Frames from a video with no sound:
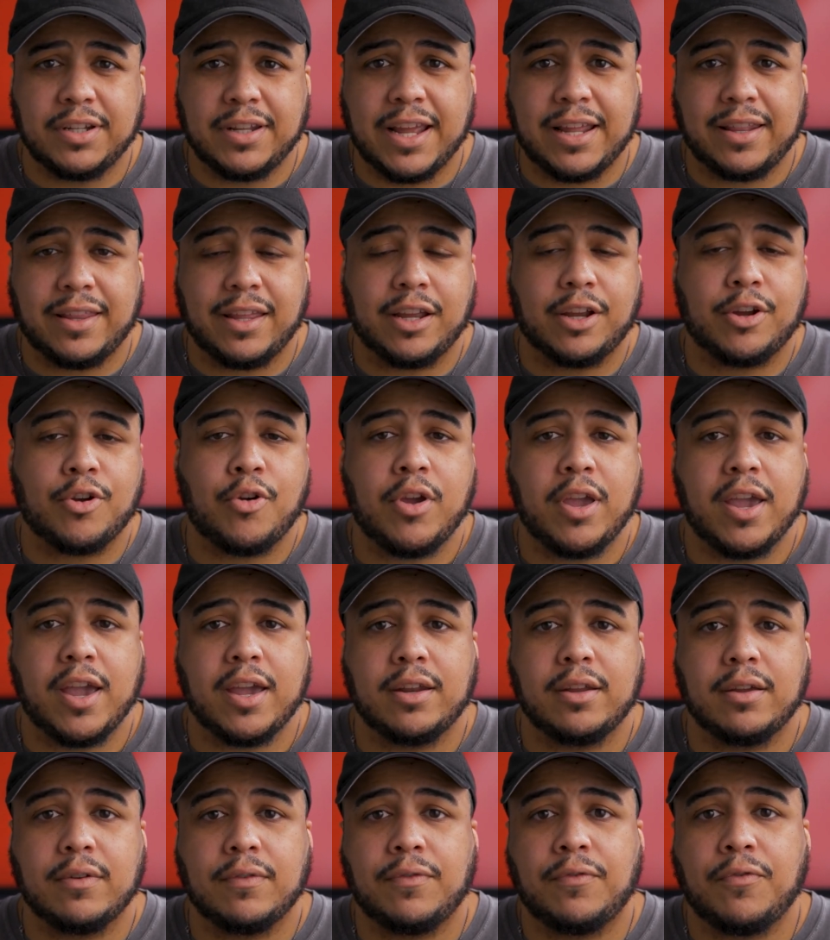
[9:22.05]
that they
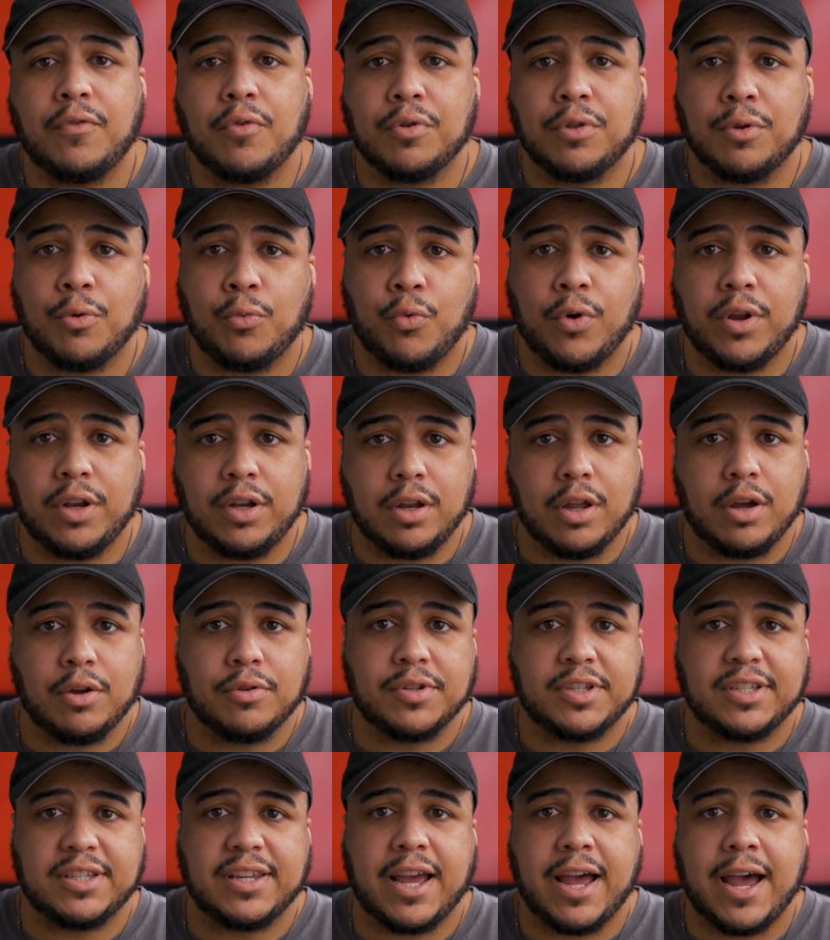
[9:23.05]
created for the
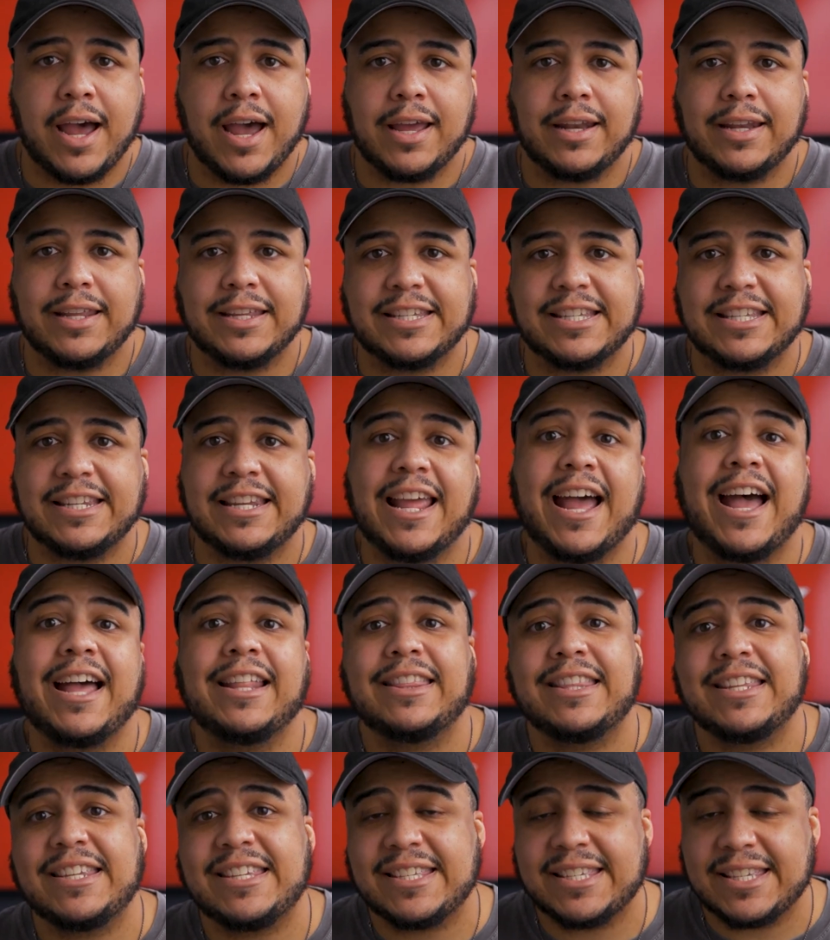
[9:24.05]
Windows side is
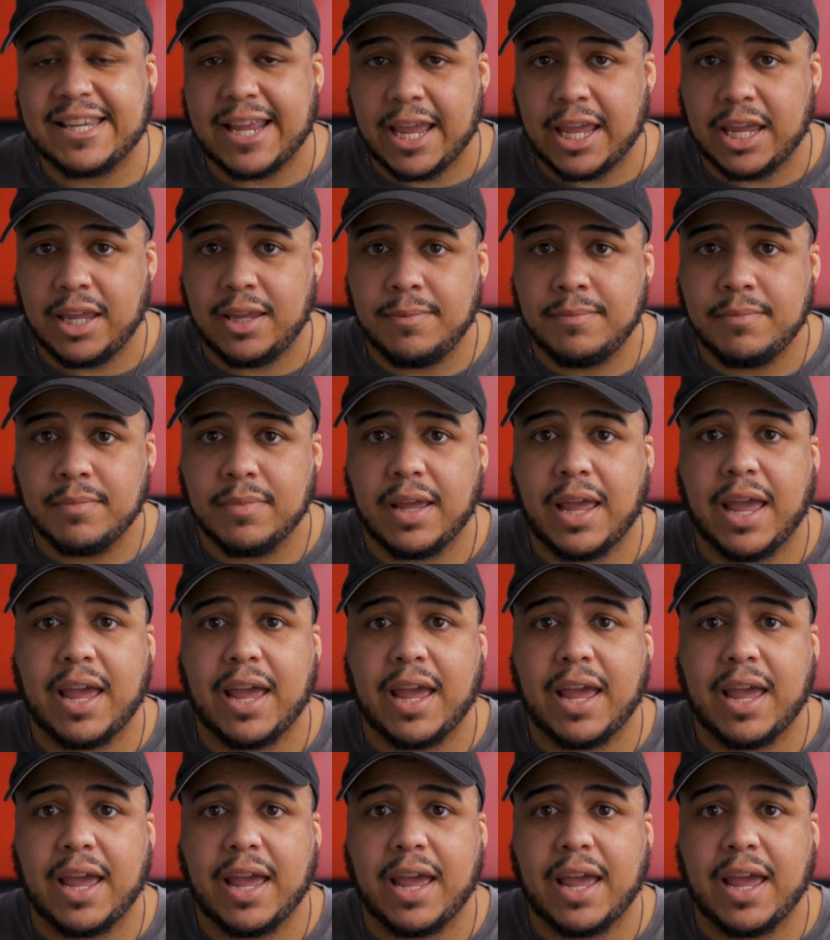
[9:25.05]
not the same